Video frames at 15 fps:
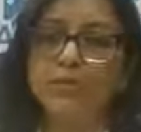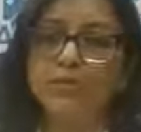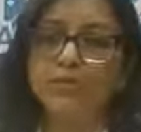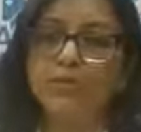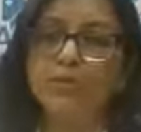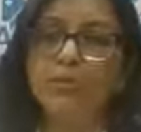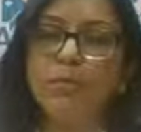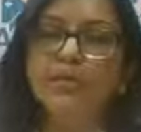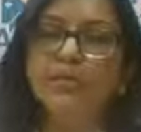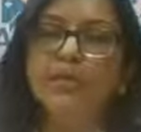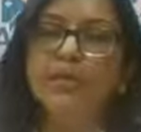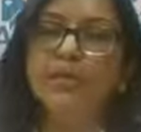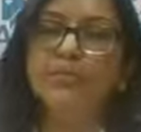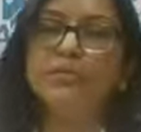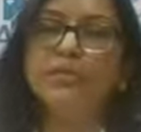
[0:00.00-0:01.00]
So much
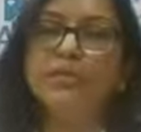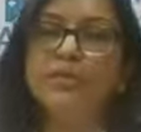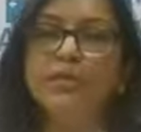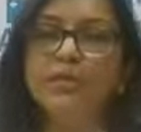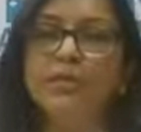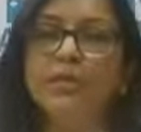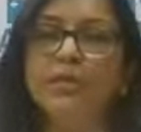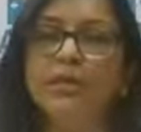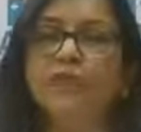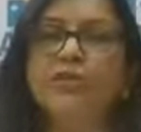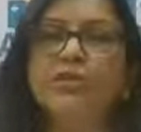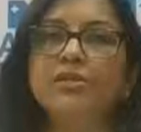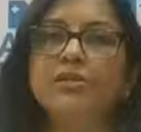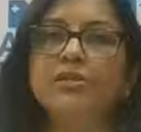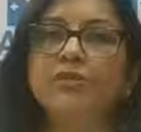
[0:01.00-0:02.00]
that the person, if
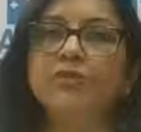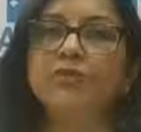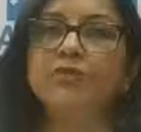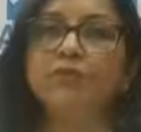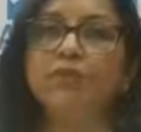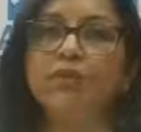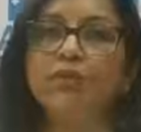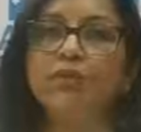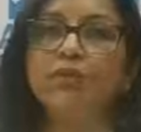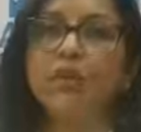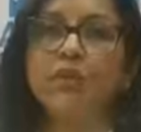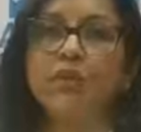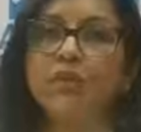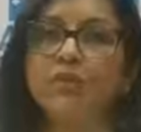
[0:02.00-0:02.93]
it is of moderate,